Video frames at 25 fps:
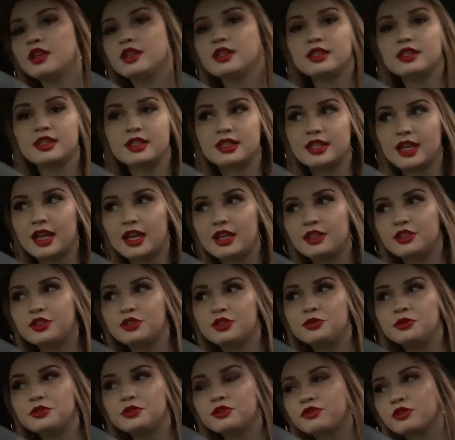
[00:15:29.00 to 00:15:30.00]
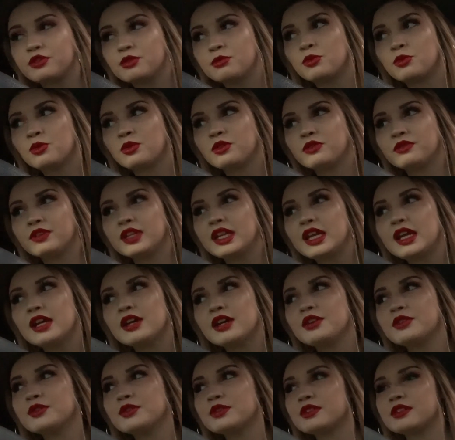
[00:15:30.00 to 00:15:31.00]
Stay tuned for more
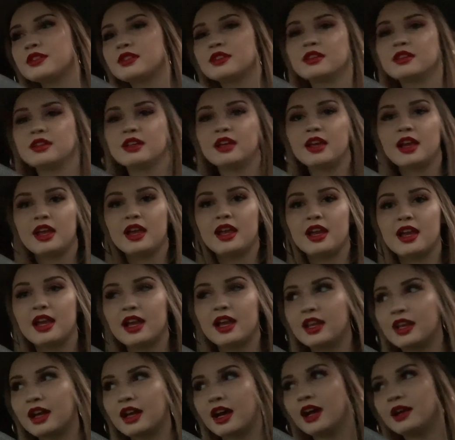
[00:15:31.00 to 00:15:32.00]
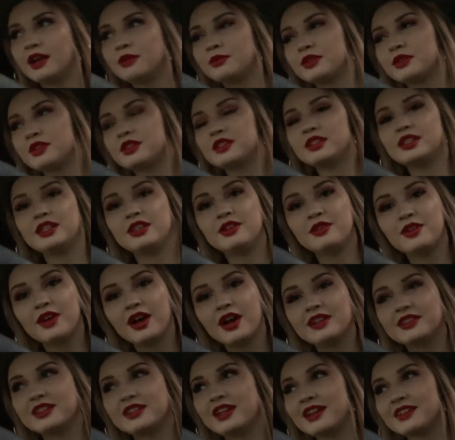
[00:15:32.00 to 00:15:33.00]
videos, and I will see you
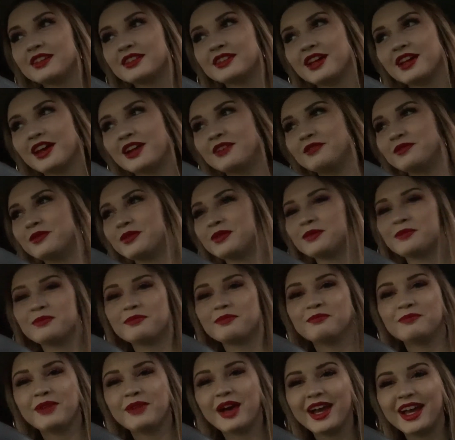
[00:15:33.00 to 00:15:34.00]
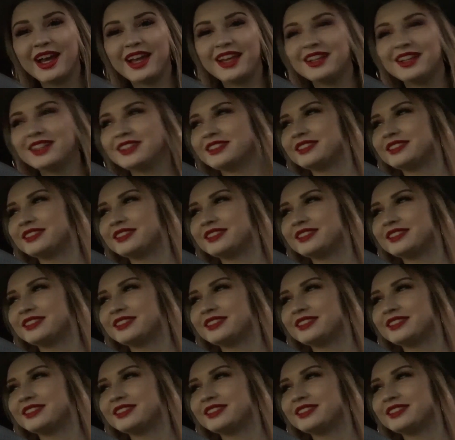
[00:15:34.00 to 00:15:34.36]
guys next time. Bye!